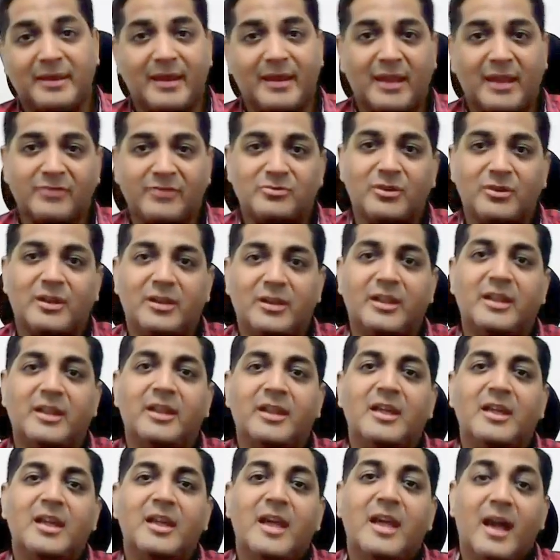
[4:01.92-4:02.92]
can actually
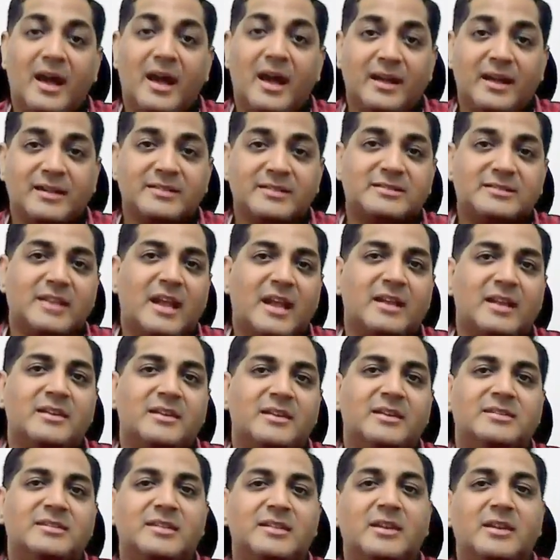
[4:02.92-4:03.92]
understand
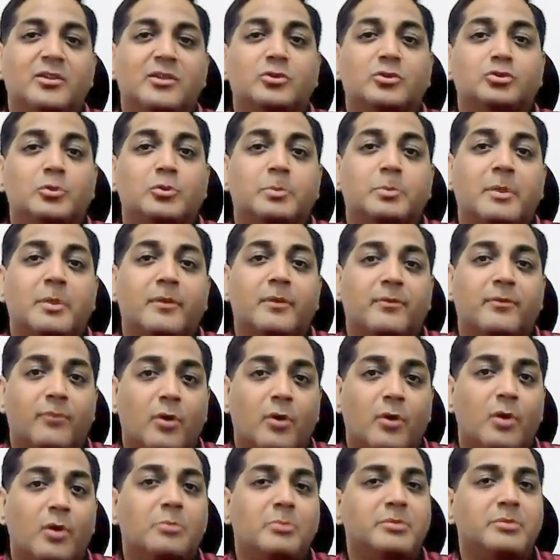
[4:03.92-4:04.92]
this and also
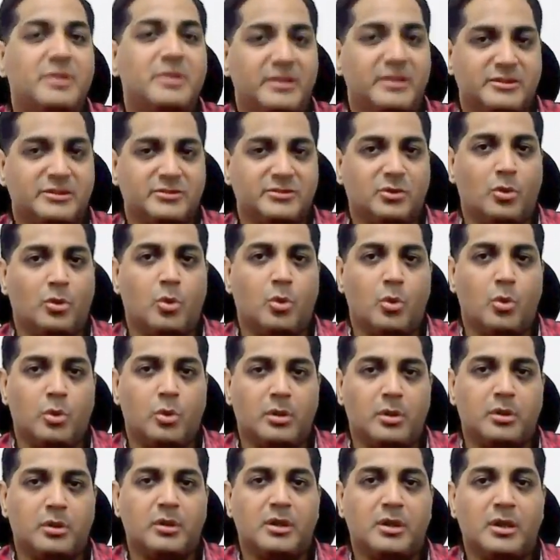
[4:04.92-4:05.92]
perform these
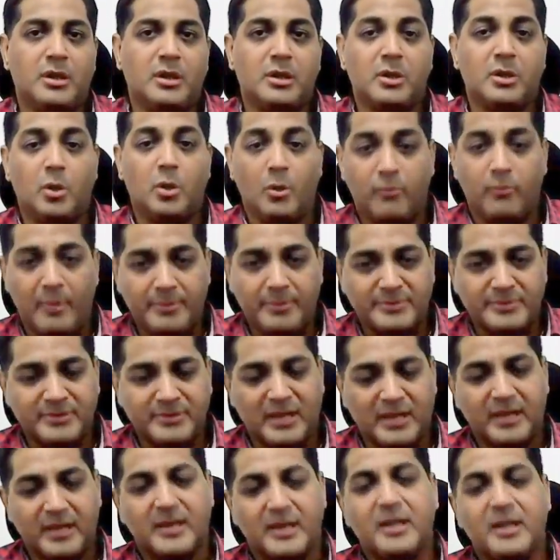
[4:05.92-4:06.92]
on your
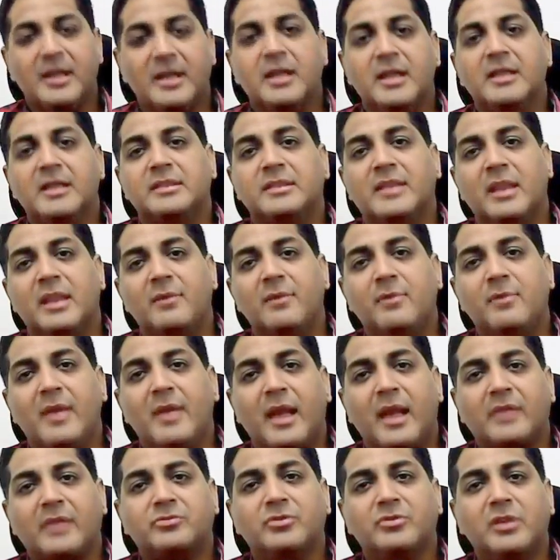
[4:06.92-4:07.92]
website. Then we
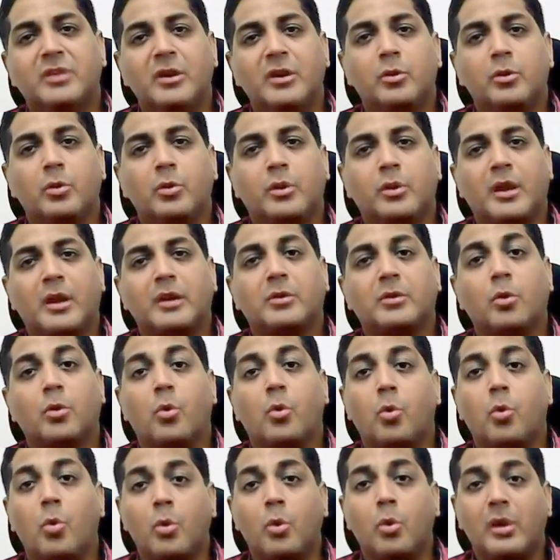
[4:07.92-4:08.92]
actually look at the
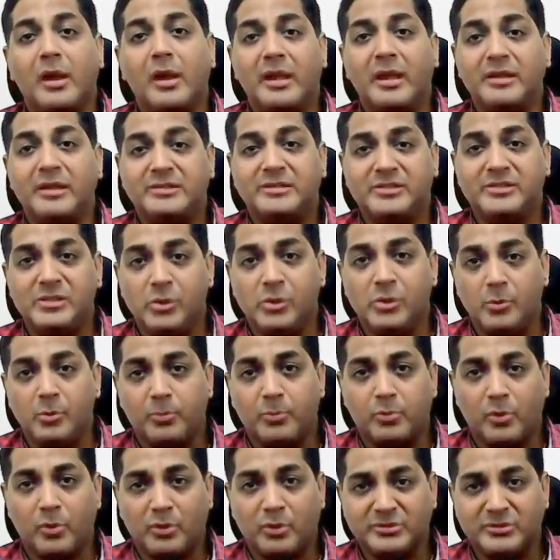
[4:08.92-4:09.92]
whole SEO
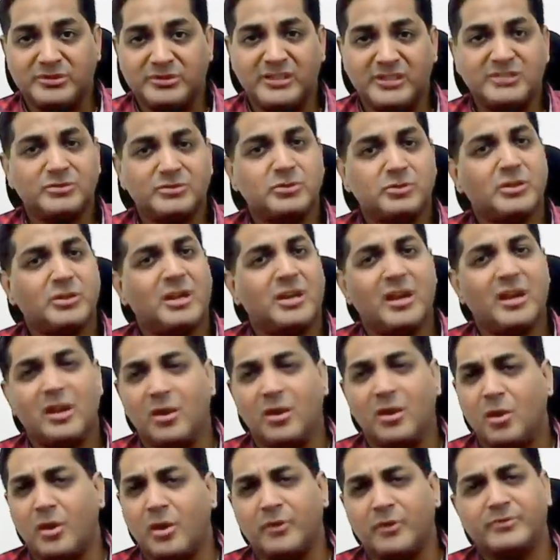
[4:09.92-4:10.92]
process. So there are a
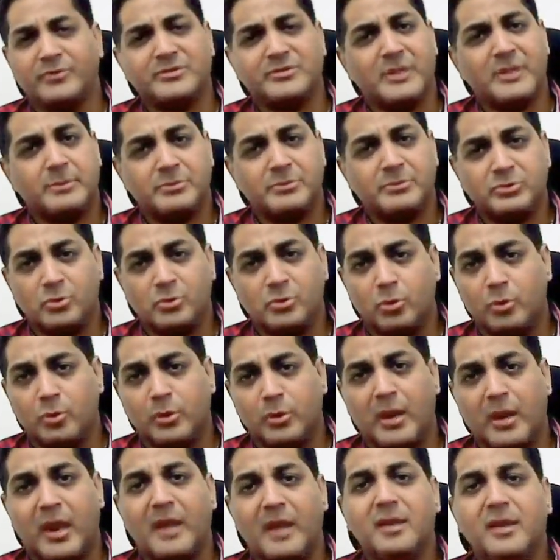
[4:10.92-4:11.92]
lot of steps to
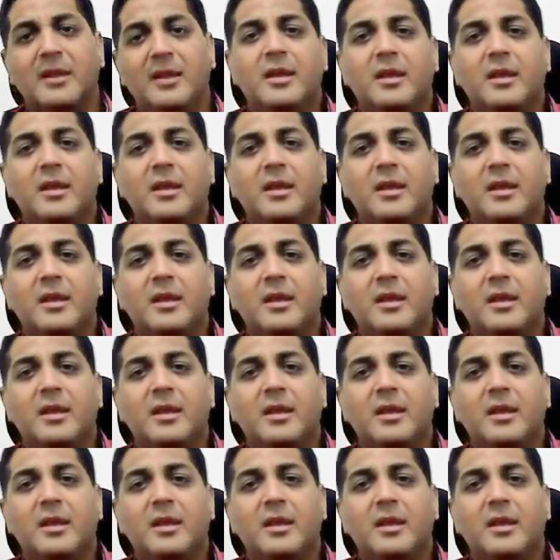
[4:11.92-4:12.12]
look at.